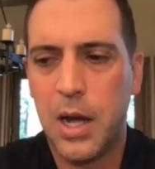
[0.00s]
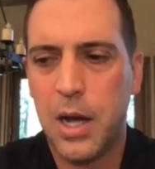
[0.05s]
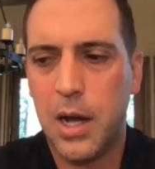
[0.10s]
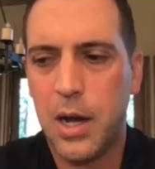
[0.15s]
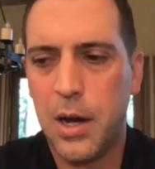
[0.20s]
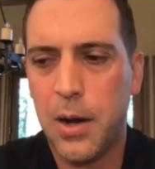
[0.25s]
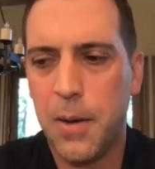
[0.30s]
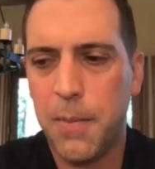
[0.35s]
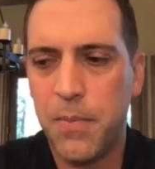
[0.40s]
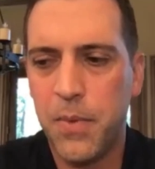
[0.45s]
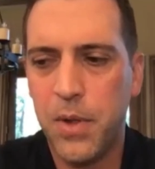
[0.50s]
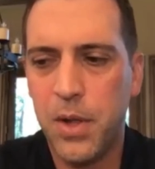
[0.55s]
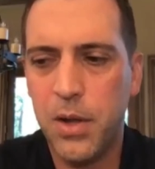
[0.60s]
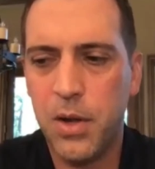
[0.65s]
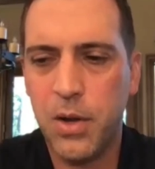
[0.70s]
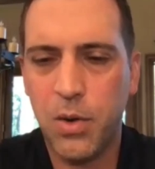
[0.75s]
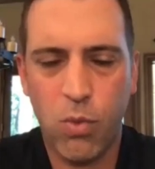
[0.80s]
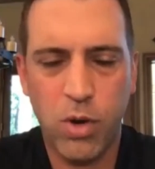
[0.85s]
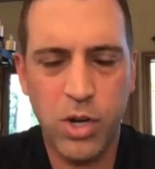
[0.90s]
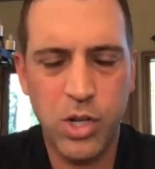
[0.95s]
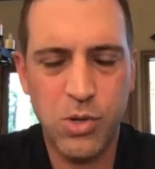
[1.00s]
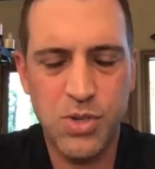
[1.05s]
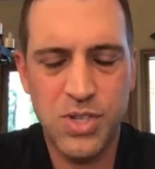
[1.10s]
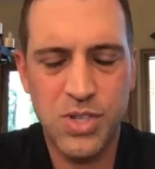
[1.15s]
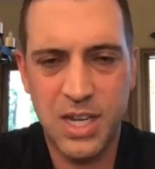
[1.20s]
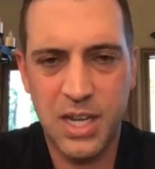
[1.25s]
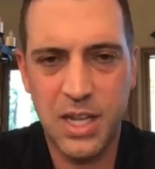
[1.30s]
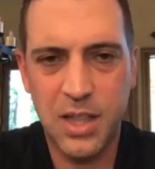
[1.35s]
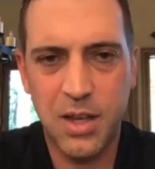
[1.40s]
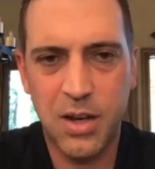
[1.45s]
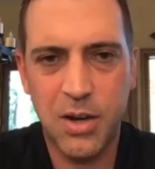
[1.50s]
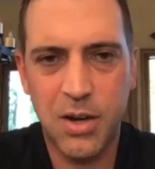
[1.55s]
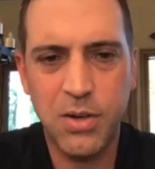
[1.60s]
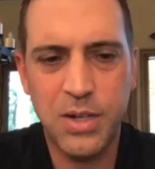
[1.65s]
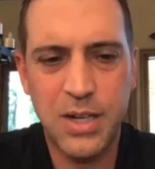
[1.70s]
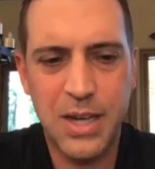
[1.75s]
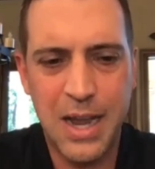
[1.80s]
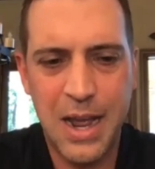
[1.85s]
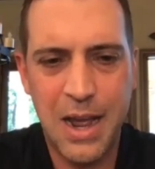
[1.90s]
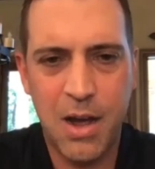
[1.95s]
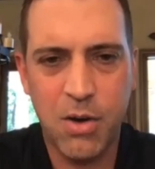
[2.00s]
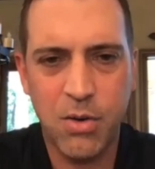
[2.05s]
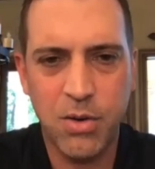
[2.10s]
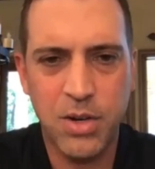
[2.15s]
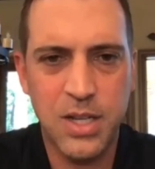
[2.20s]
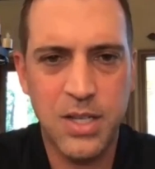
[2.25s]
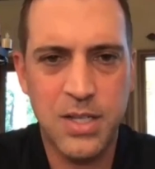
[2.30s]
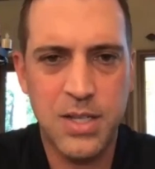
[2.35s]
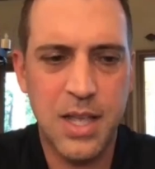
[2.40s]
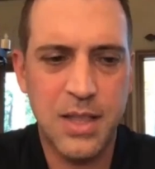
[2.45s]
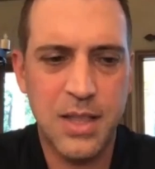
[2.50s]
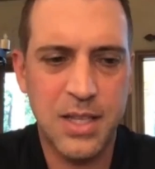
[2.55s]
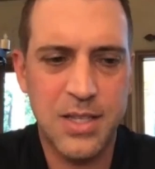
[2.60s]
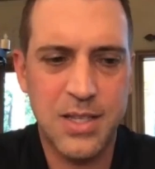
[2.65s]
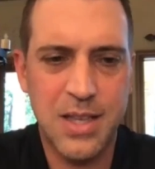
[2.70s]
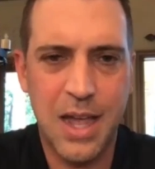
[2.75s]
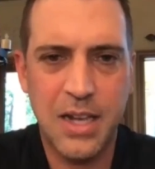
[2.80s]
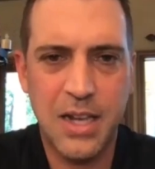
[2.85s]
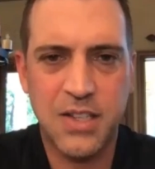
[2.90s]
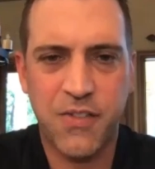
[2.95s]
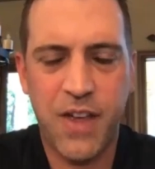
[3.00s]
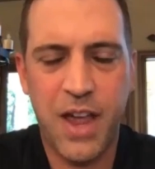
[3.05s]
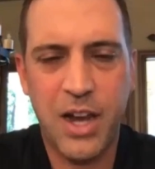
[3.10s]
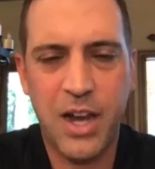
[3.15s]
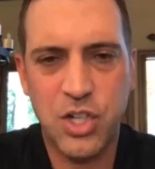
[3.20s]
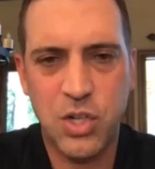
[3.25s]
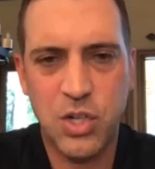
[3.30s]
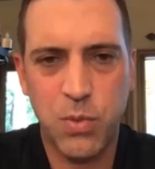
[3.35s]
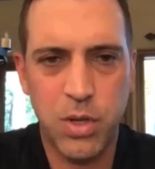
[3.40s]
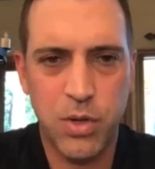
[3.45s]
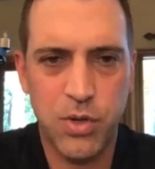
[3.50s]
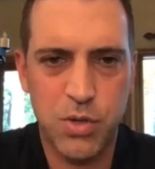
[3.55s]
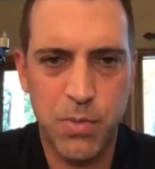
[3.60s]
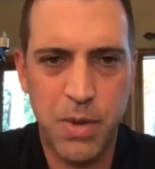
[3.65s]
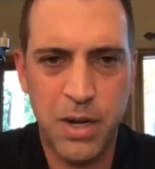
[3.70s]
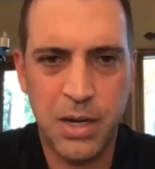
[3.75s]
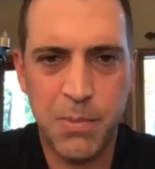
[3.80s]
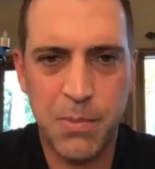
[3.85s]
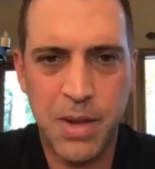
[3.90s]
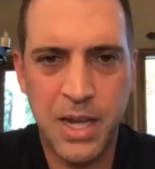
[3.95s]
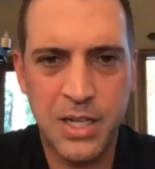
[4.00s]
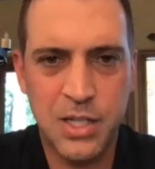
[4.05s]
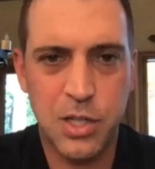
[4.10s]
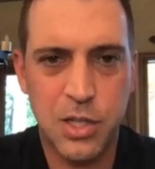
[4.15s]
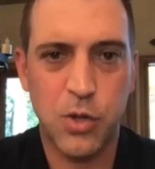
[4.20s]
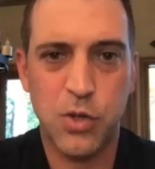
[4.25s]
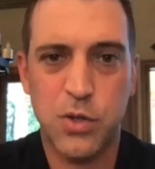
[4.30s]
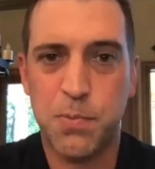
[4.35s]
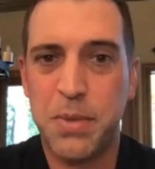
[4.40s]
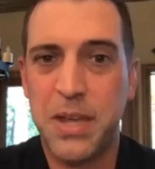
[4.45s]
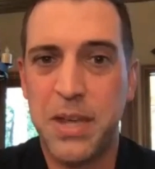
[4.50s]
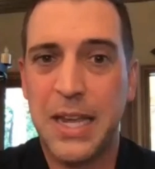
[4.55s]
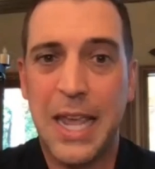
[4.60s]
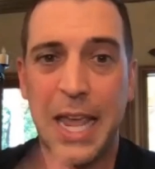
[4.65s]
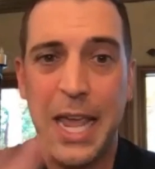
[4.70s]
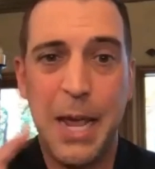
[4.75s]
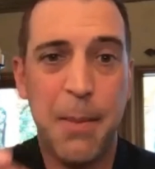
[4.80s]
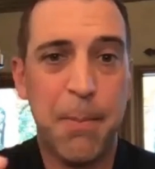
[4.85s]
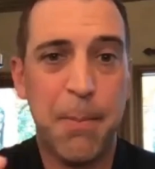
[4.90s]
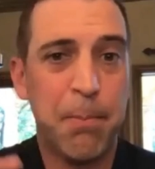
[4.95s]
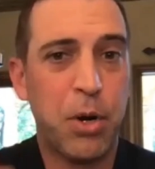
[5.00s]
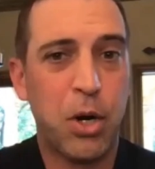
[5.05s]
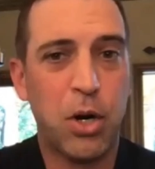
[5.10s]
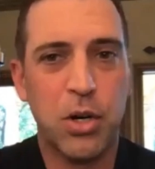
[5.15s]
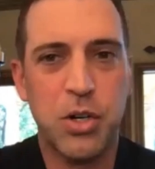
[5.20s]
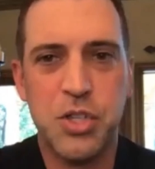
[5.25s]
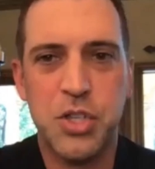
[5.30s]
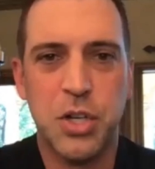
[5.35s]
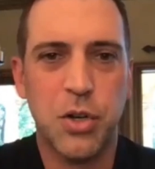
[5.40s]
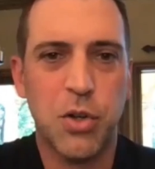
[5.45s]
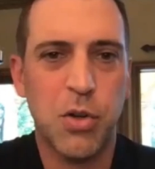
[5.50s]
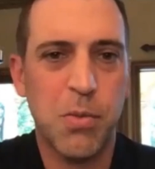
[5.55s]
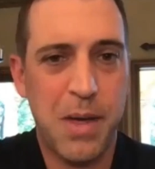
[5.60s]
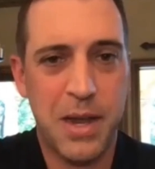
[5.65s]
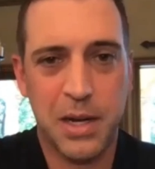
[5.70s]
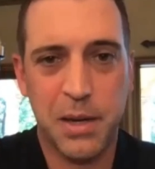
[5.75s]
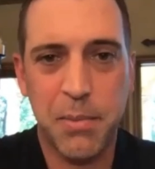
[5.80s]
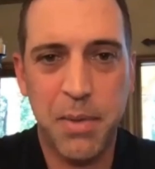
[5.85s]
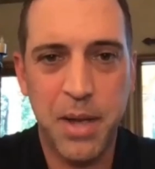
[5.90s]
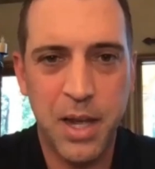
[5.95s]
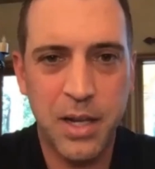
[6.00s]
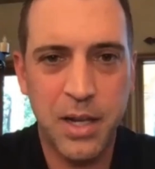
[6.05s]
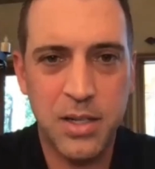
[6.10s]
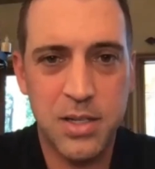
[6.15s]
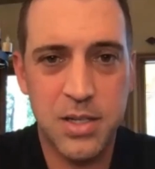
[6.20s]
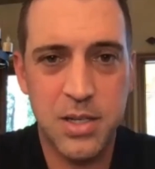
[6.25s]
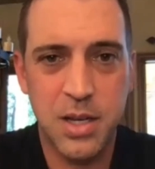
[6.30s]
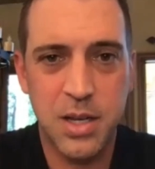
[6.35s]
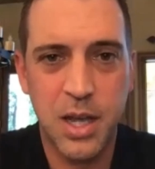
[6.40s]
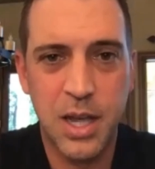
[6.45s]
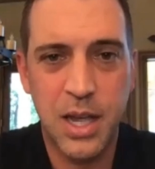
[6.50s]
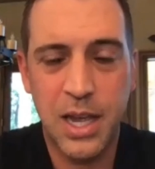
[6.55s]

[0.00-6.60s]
What you see, though, now is that the satisfaction with those mega banks, those big impersonal mega banks,